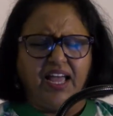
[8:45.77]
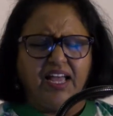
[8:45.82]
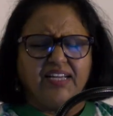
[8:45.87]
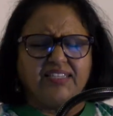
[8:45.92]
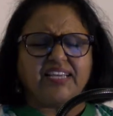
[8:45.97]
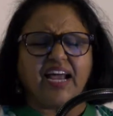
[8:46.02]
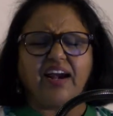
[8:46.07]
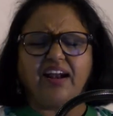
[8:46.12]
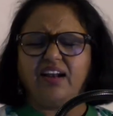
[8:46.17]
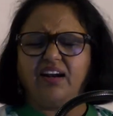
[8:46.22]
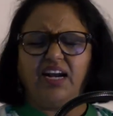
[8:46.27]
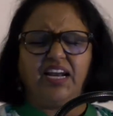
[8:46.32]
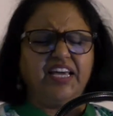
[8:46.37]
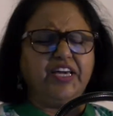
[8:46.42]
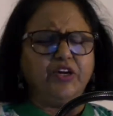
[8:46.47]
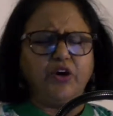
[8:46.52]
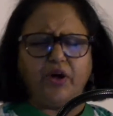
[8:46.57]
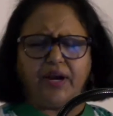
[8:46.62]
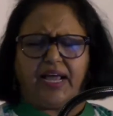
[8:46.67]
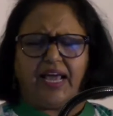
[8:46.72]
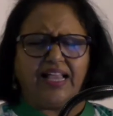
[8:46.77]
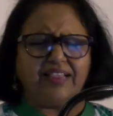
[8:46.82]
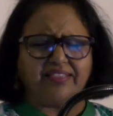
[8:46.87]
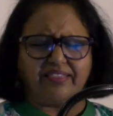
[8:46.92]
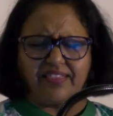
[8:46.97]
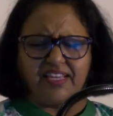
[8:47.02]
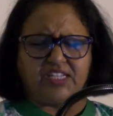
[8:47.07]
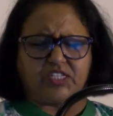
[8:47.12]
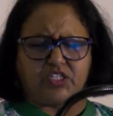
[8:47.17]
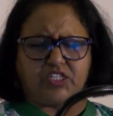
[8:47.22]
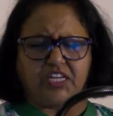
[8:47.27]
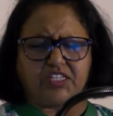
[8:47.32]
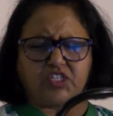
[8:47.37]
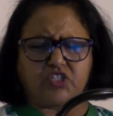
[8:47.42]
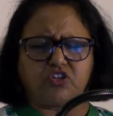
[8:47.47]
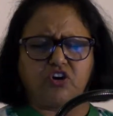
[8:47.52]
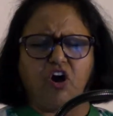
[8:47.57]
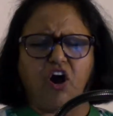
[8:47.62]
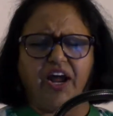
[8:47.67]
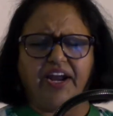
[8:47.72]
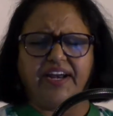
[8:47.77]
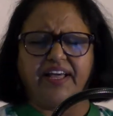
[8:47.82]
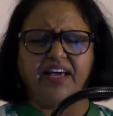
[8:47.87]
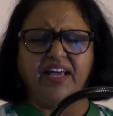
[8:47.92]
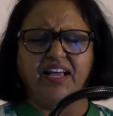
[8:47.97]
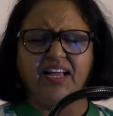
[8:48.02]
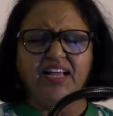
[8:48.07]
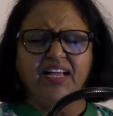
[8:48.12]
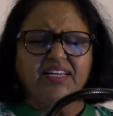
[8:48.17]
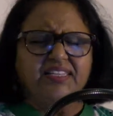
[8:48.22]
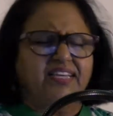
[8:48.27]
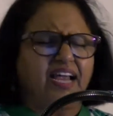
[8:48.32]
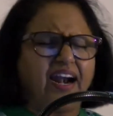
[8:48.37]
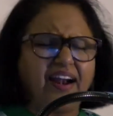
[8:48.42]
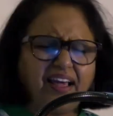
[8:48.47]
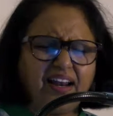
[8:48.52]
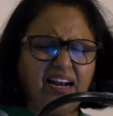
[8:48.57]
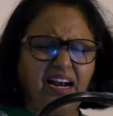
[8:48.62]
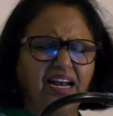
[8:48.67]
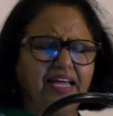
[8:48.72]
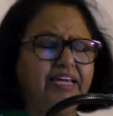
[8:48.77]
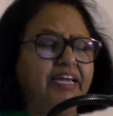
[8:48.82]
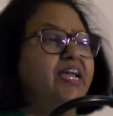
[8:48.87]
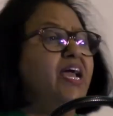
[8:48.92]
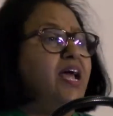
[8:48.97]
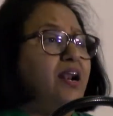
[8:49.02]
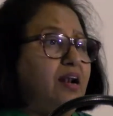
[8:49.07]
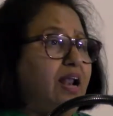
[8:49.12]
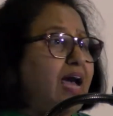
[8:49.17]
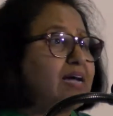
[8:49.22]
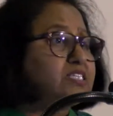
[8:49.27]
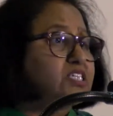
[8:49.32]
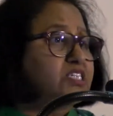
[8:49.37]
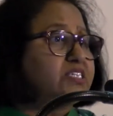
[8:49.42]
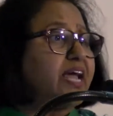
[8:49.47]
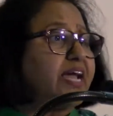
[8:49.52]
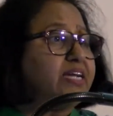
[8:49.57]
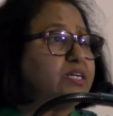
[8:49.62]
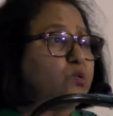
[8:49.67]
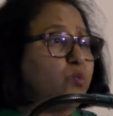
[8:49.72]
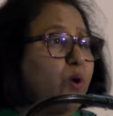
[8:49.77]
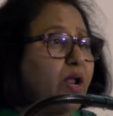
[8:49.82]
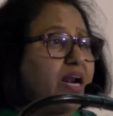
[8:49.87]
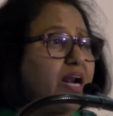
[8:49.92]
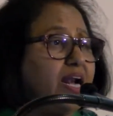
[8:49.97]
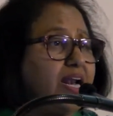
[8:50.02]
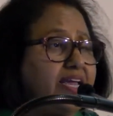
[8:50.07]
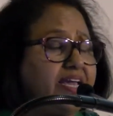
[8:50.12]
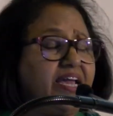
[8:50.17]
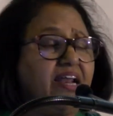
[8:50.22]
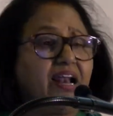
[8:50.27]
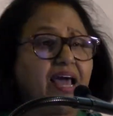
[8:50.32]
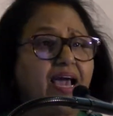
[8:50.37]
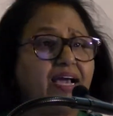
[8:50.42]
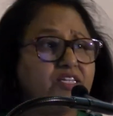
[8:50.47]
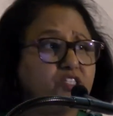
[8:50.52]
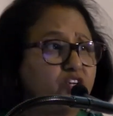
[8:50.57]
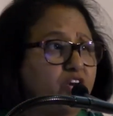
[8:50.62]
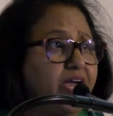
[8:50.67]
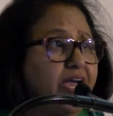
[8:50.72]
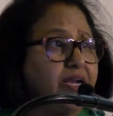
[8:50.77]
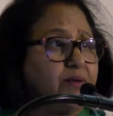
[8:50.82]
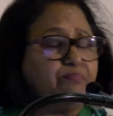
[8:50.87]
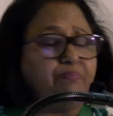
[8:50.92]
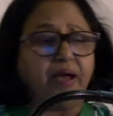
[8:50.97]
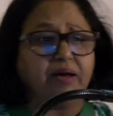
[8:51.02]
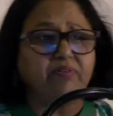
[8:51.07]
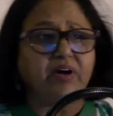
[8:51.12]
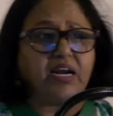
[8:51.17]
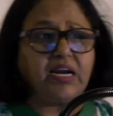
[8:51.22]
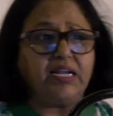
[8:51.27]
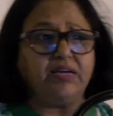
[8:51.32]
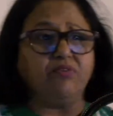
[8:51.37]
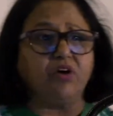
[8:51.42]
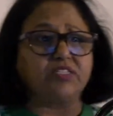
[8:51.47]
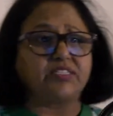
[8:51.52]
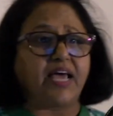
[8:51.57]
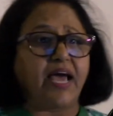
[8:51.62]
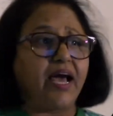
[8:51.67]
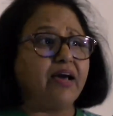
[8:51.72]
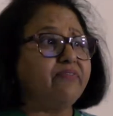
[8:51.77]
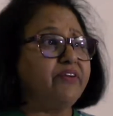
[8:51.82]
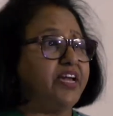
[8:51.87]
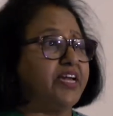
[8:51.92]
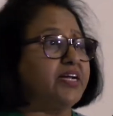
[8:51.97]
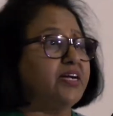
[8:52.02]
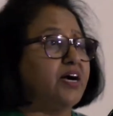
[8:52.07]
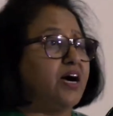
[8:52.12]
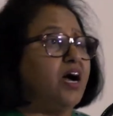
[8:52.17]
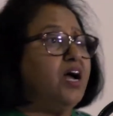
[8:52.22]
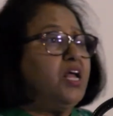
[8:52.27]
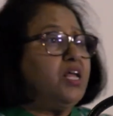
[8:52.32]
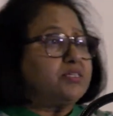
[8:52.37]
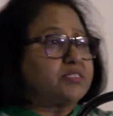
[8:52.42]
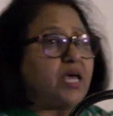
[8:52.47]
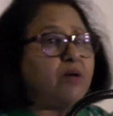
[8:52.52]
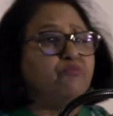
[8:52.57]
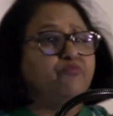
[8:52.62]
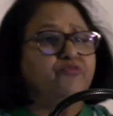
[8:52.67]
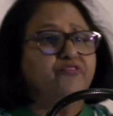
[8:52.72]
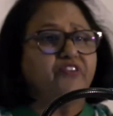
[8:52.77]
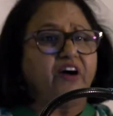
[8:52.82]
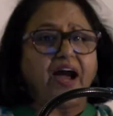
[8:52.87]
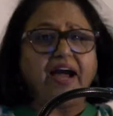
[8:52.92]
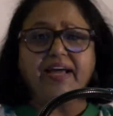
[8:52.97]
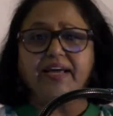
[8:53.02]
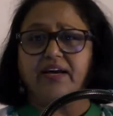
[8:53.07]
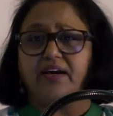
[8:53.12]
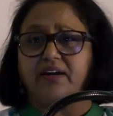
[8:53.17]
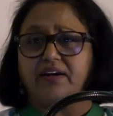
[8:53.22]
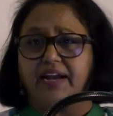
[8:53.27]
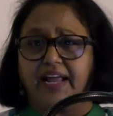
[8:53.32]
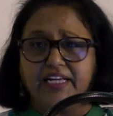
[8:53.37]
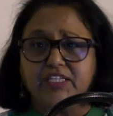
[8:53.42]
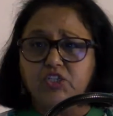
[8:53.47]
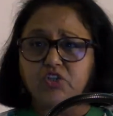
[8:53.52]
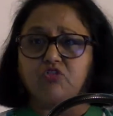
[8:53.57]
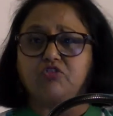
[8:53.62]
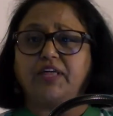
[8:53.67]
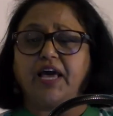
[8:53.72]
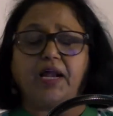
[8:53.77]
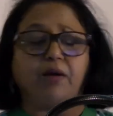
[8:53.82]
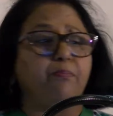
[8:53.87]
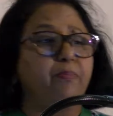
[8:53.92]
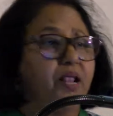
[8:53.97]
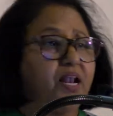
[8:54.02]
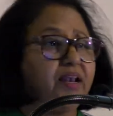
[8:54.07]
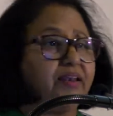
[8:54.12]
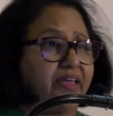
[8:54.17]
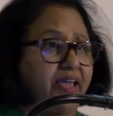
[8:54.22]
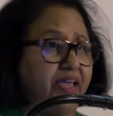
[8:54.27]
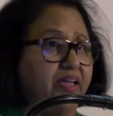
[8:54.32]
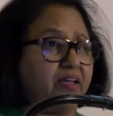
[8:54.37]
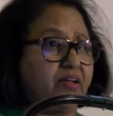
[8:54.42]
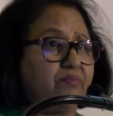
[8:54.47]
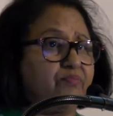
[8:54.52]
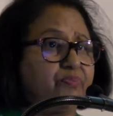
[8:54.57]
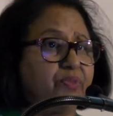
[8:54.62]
Suddenly your health is destroyed. Suddenly, last night only, Elijah and Beverly was having uh, some fire next to their building.